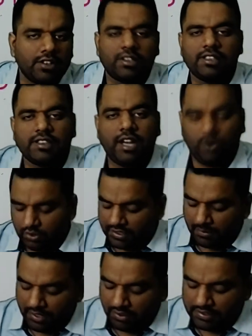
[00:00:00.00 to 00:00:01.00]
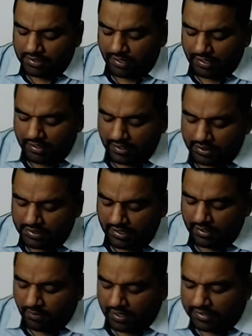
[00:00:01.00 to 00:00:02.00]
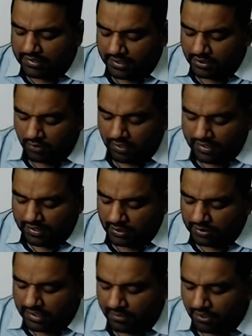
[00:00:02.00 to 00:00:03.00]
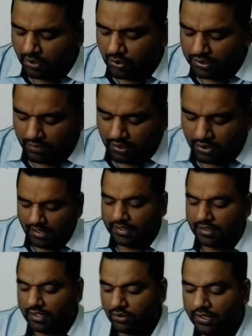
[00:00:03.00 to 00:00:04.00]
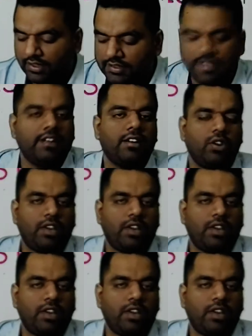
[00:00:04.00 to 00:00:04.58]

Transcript: So this is how this amino acid will enter into the cell, fatty acid, glycerol will enter into the cell, glucose and will enter into the cell.